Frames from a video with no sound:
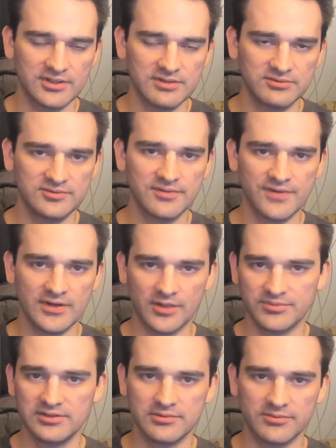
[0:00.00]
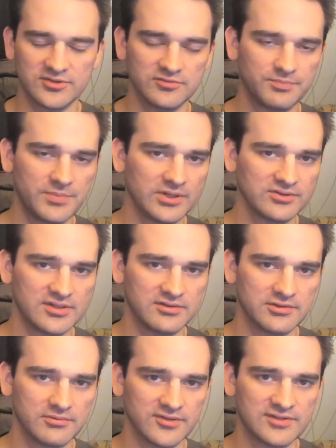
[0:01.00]
It is developed into us, it's built
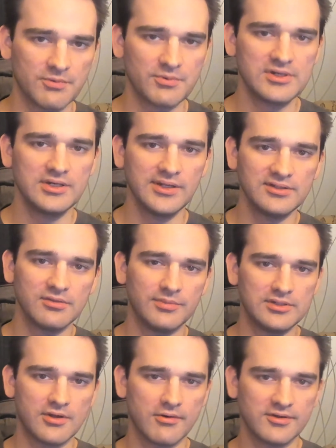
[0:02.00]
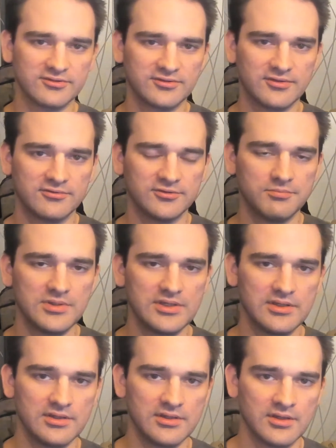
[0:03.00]
into us, that we need to be noticed, to
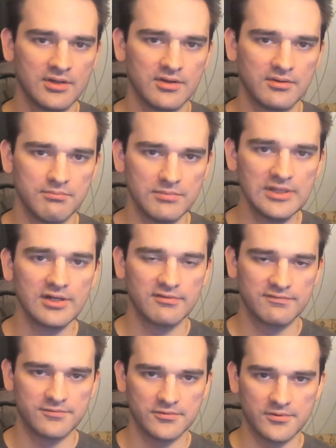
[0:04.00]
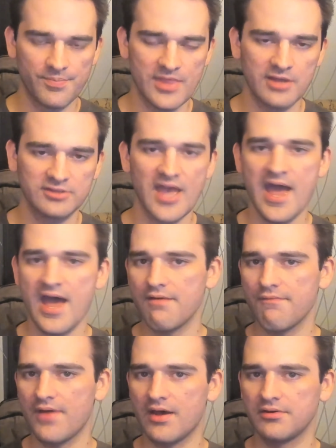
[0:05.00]
be meaningful, that to
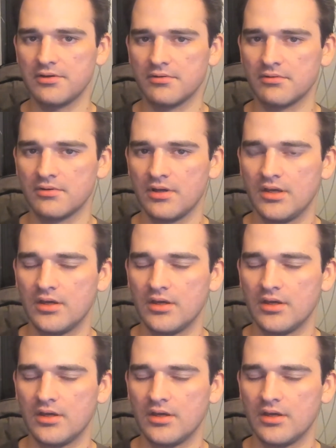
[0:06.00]
have value,